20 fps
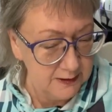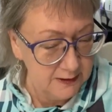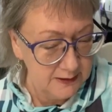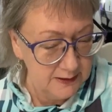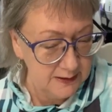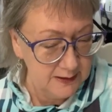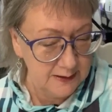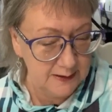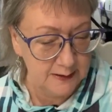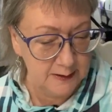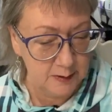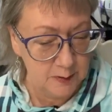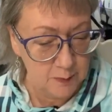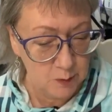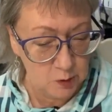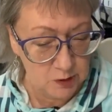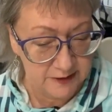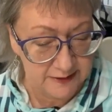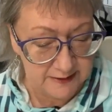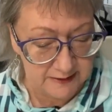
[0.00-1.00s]
Good
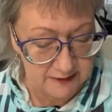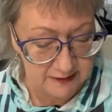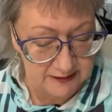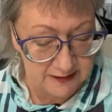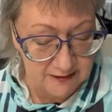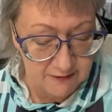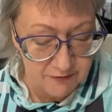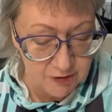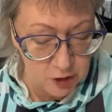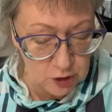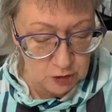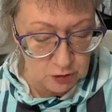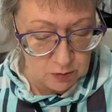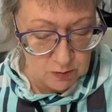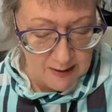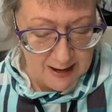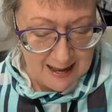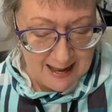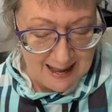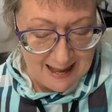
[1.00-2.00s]
morning. If
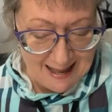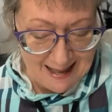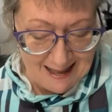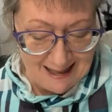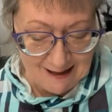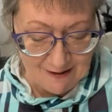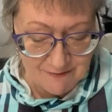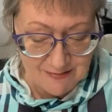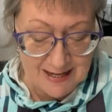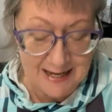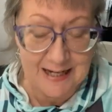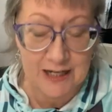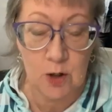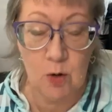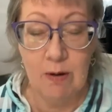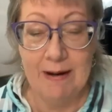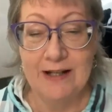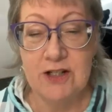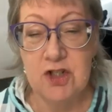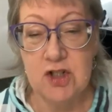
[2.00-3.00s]
you have a
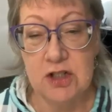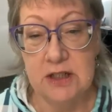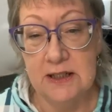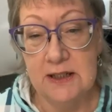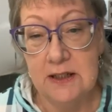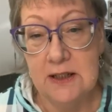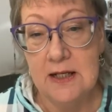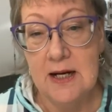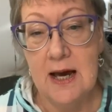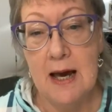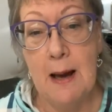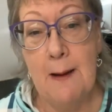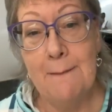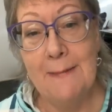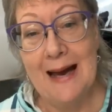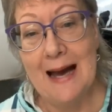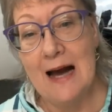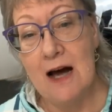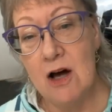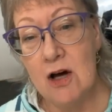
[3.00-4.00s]
question
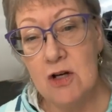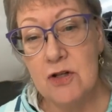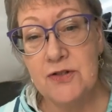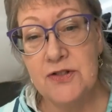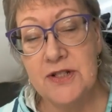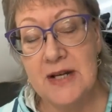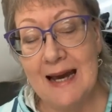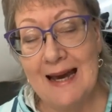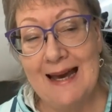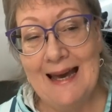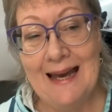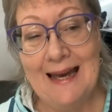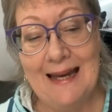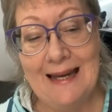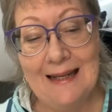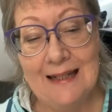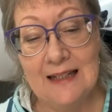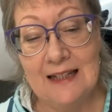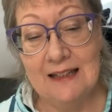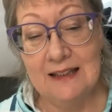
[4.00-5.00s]
about
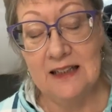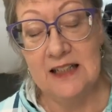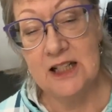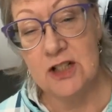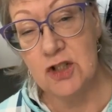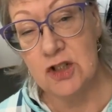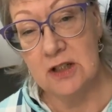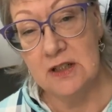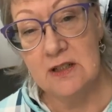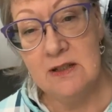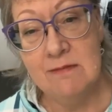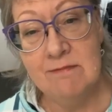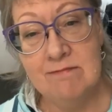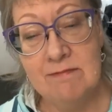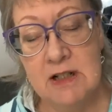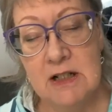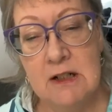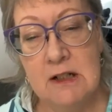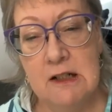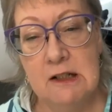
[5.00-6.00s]
a condition
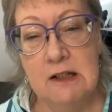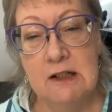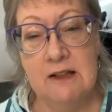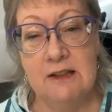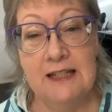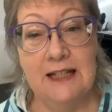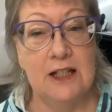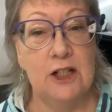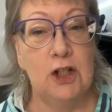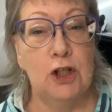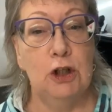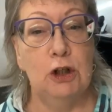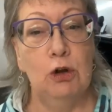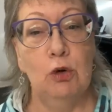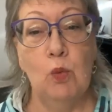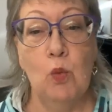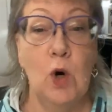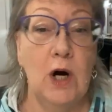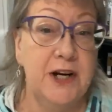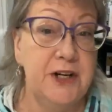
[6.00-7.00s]
that
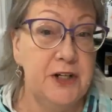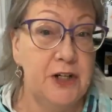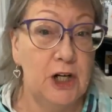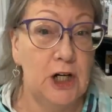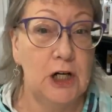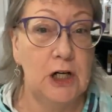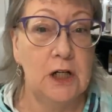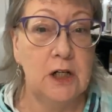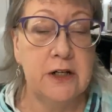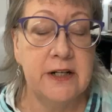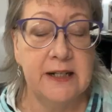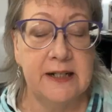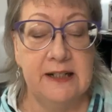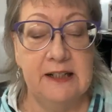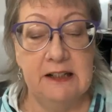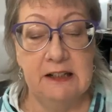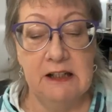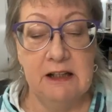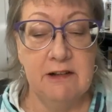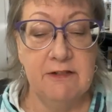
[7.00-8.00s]
you wondered
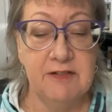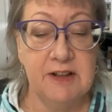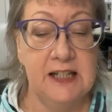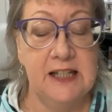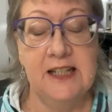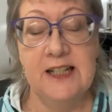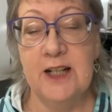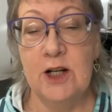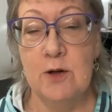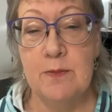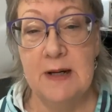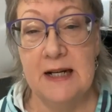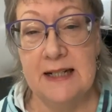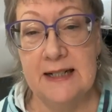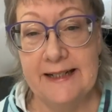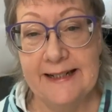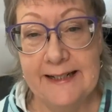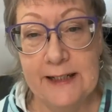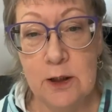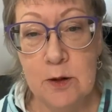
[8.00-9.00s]
if keto
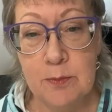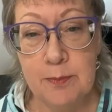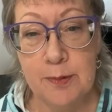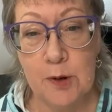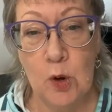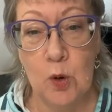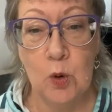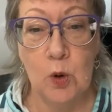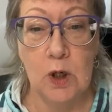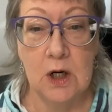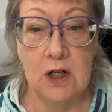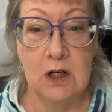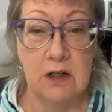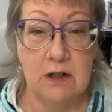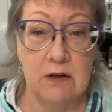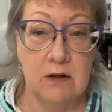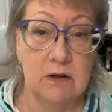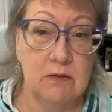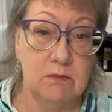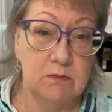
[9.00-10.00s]
might help
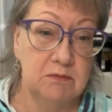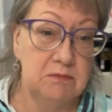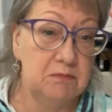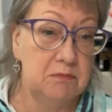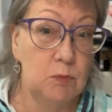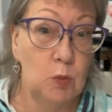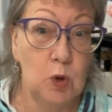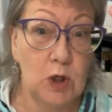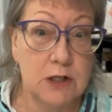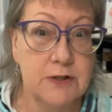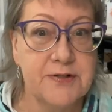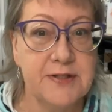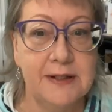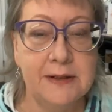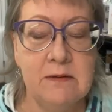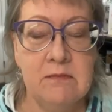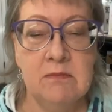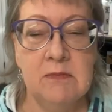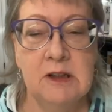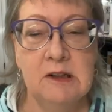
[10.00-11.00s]
or
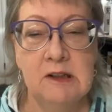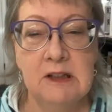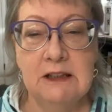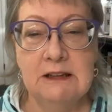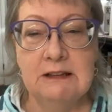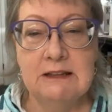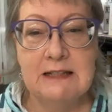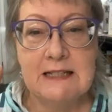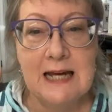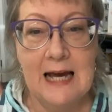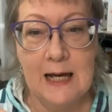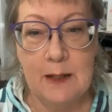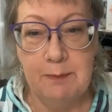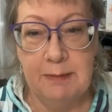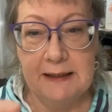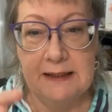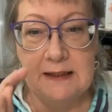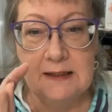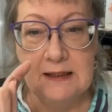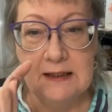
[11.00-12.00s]
worsen,
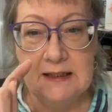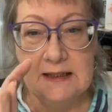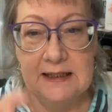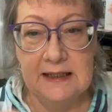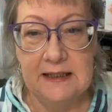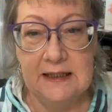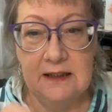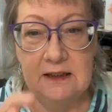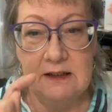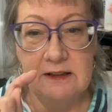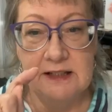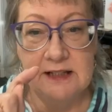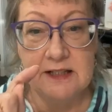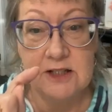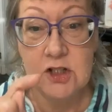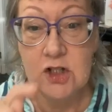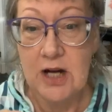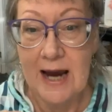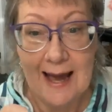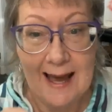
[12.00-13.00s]
type it in
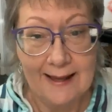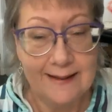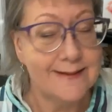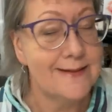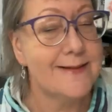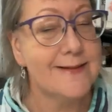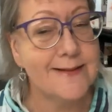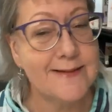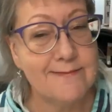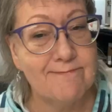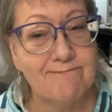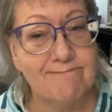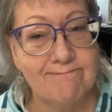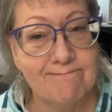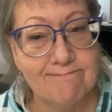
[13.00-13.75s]
the chat